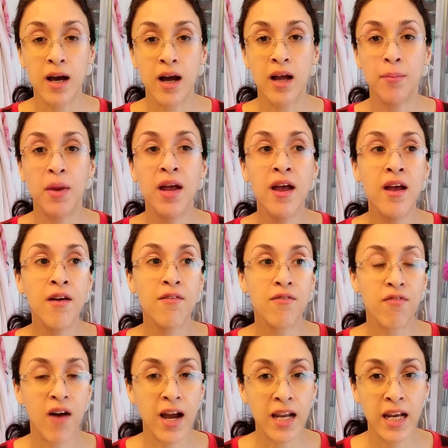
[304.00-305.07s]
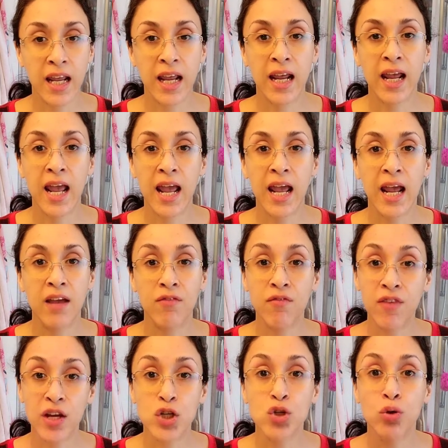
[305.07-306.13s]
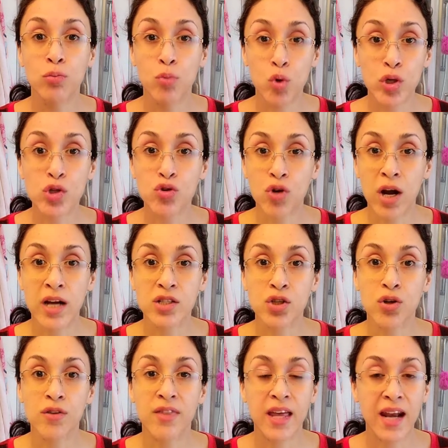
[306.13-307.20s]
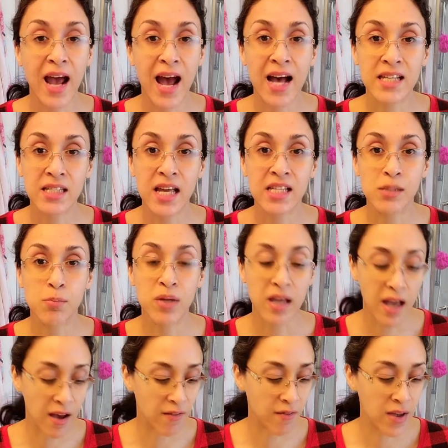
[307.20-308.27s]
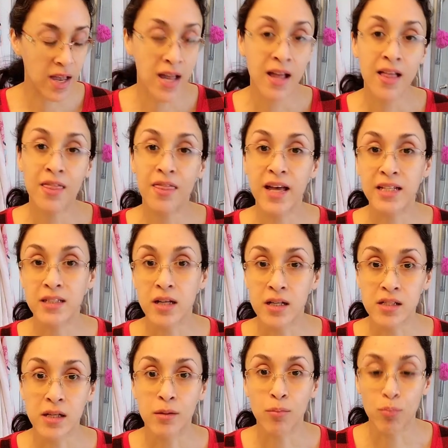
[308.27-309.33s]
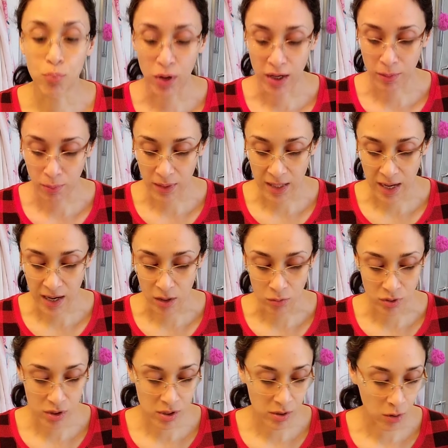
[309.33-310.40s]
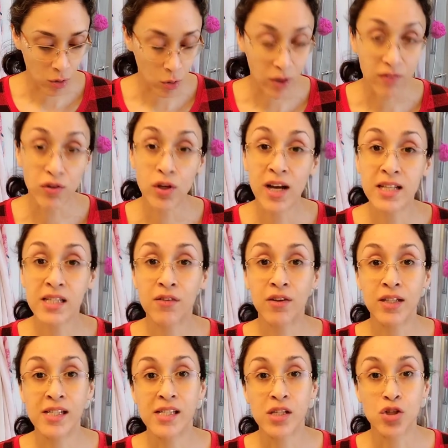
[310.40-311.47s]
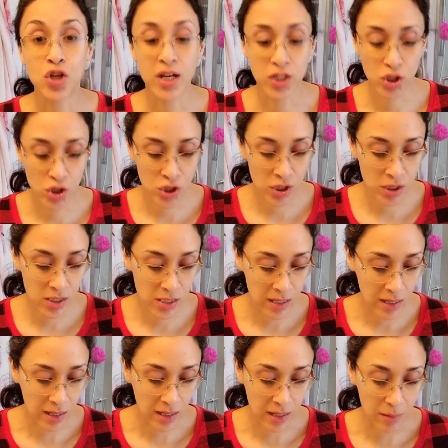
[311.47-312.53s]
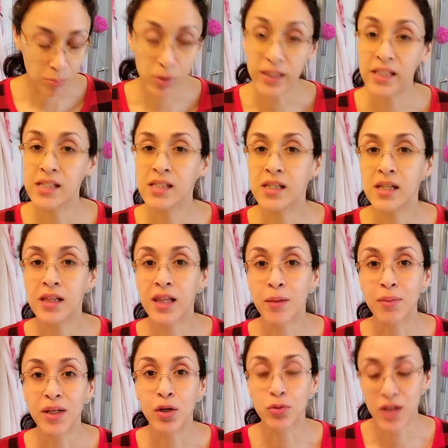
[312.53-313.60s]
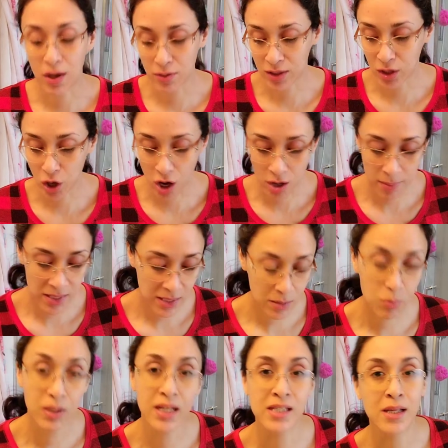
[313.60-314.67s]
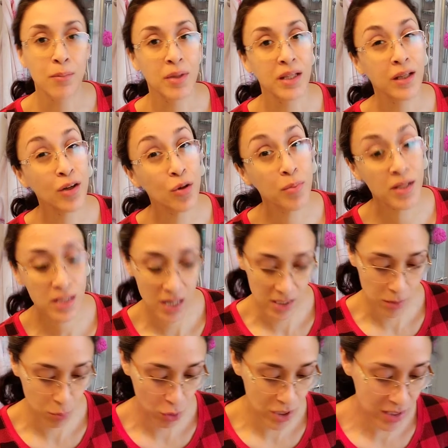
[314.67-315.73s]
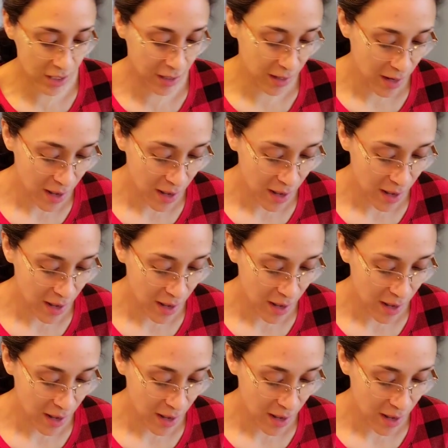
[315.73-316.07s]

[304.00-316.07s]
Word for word: time finding a facial moisturizer that has SPF that doesn't break me out. So if you guys have any suggestions, uh, please let me know down in the comments because I'm a little bit desperate.